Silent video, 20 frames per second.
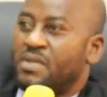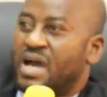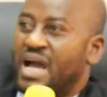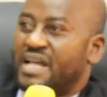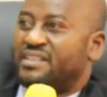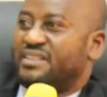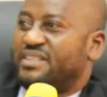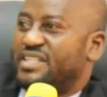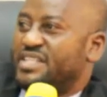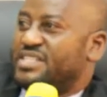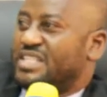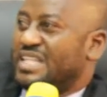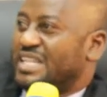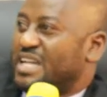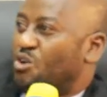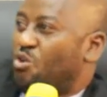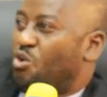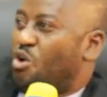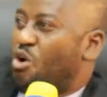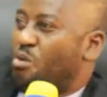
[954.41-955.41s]
at least they
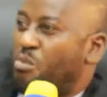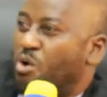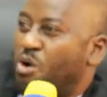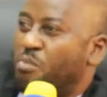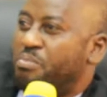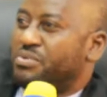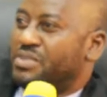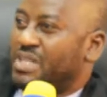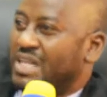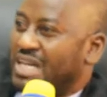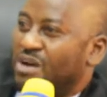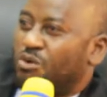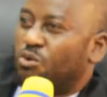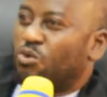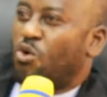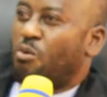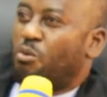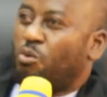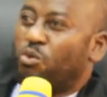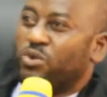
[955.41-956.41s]
can grow
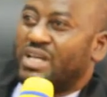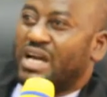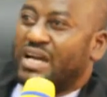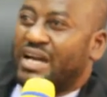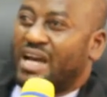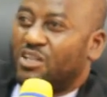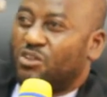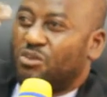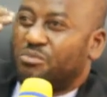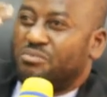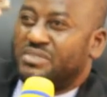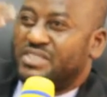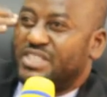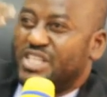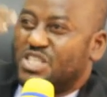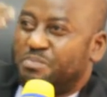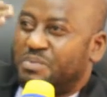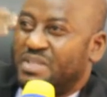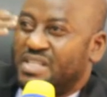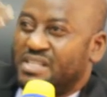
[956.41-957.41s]
up with that kind of
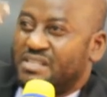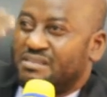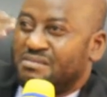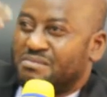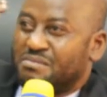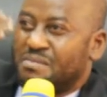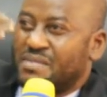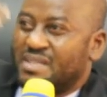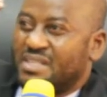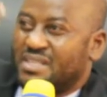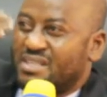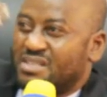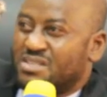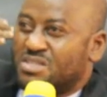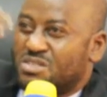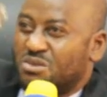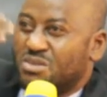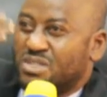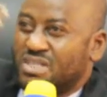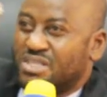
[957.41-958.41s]
discipline
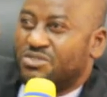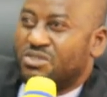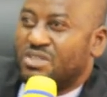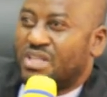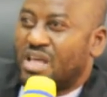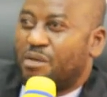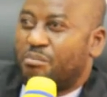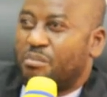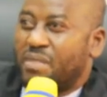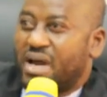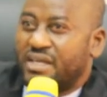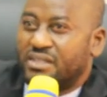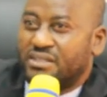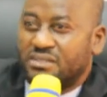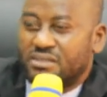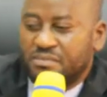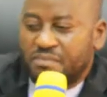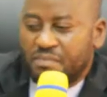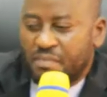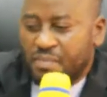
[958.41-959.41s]
instilled into their mind.
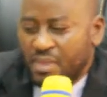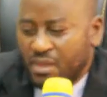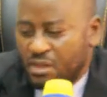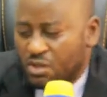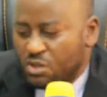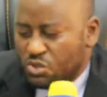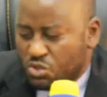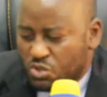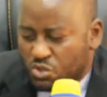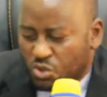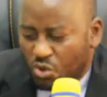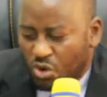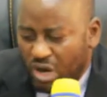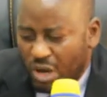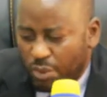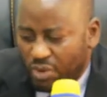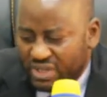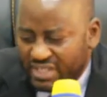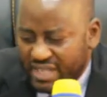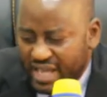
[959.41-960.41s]

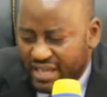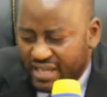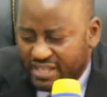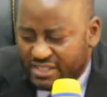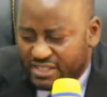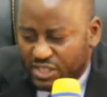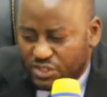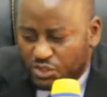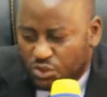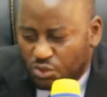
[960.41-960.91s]
So what I intend